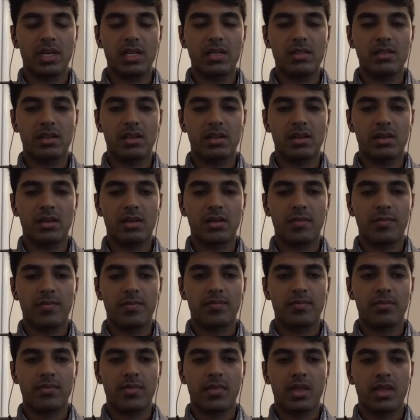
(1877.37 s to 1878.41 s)
reason.
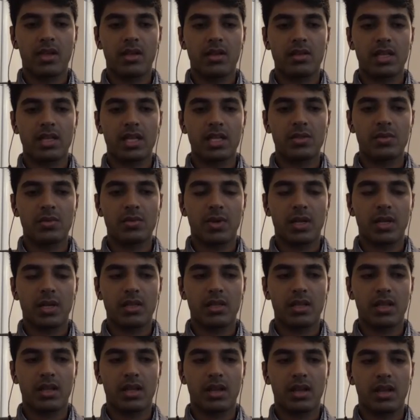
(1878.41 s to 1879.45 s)
That's
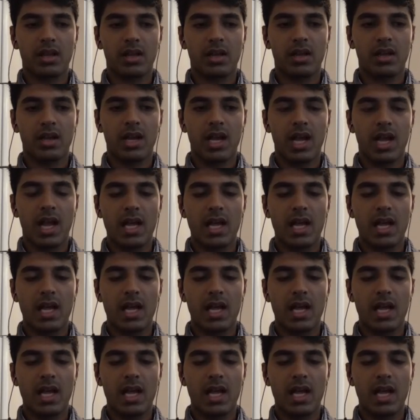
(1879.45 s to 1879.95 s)
one thing.